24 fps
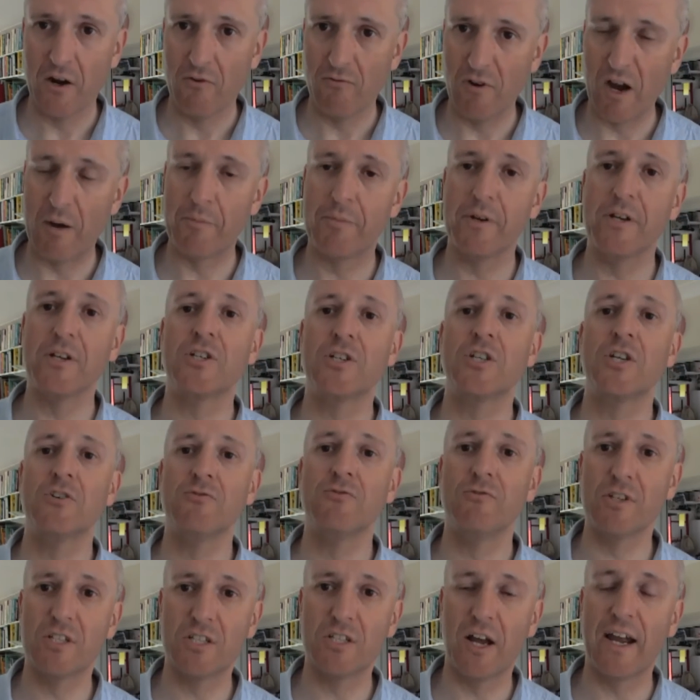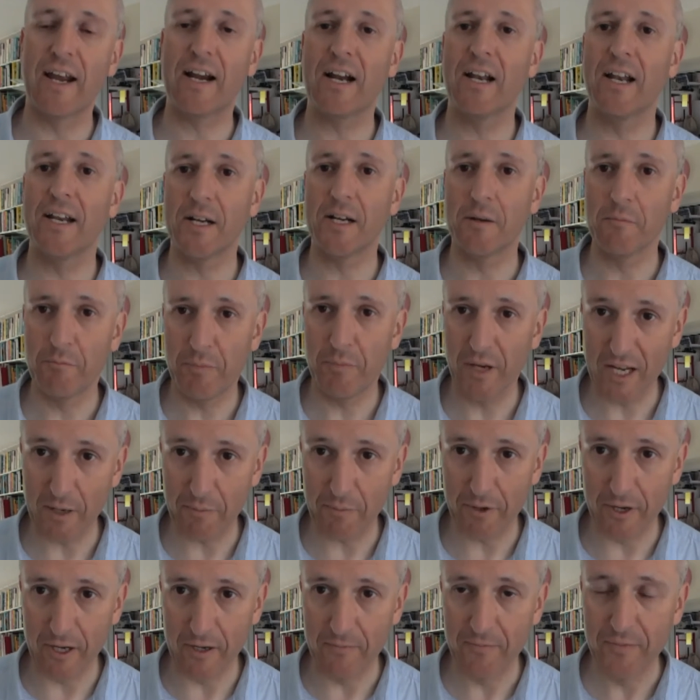rubbish, recycling and
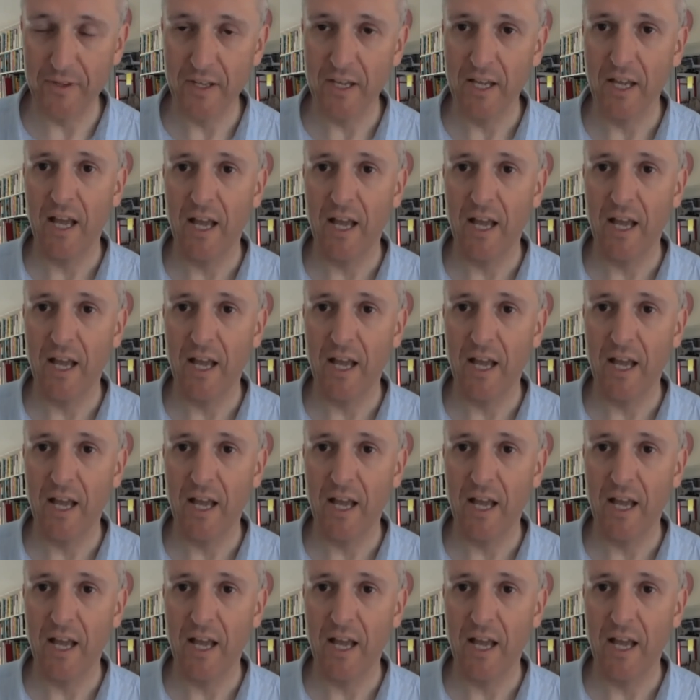paper